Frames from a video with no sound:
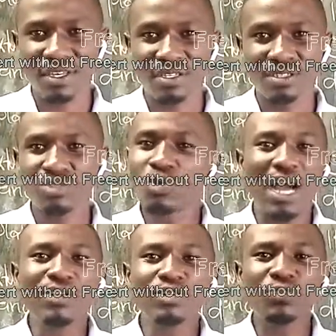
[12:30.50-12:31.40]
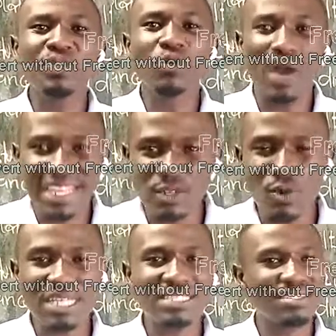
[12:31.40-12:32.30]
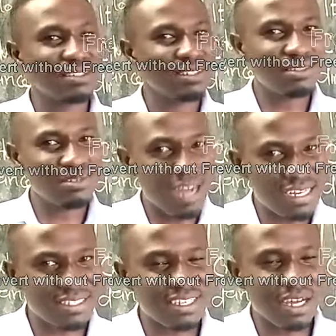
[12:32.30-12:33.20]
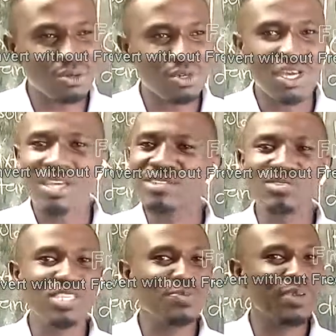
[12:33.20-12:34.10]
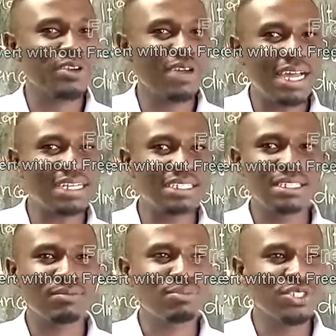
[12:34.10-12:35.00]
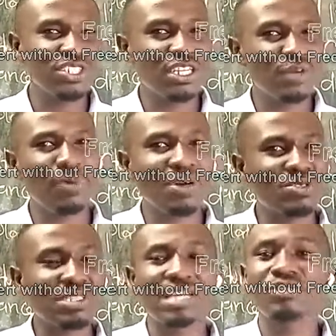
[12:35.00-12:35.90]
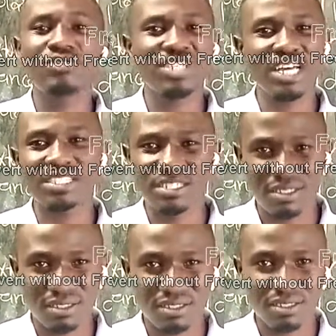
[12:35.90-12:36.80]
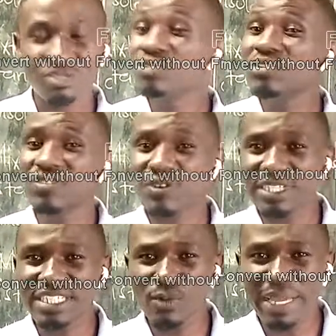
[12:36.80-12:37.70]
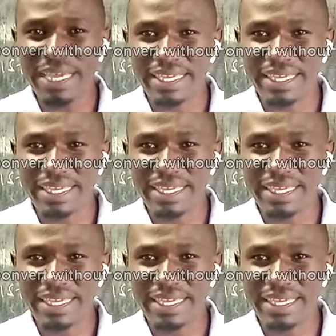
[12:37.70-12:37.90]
You cannot be worried. Once it runs down, you simply run, put it in the power source and you recharge it. You don't throw it away.